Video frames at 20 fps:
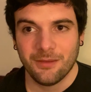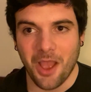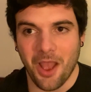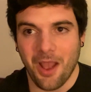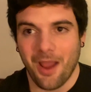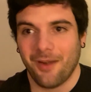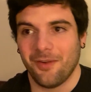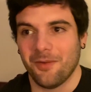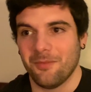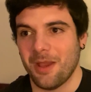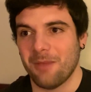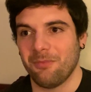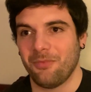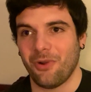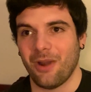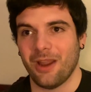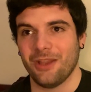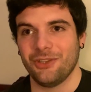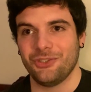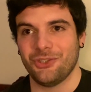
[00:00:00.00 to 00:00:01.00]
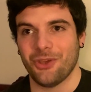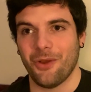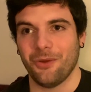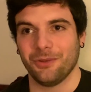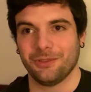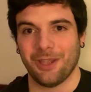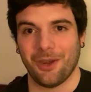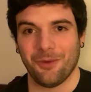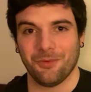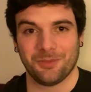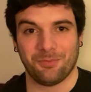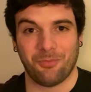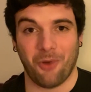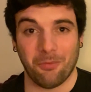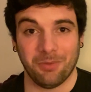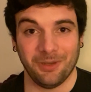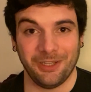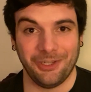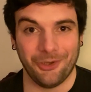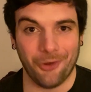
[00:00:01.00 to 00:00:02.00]
I remember I joked that it was
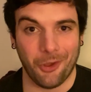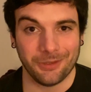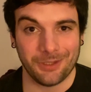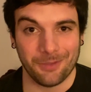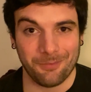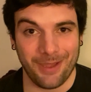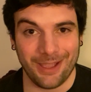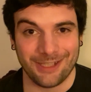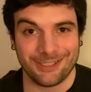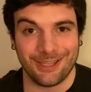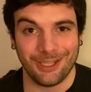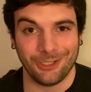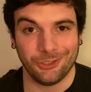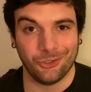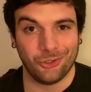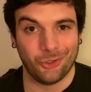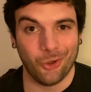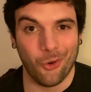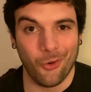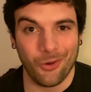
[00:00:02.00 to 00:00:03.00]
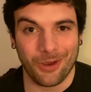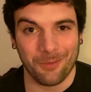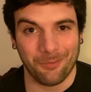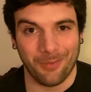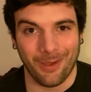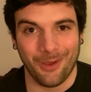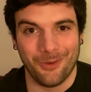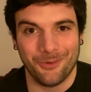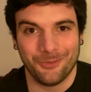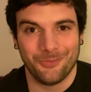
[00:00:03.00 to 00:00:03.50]
probably not the best thing to talk about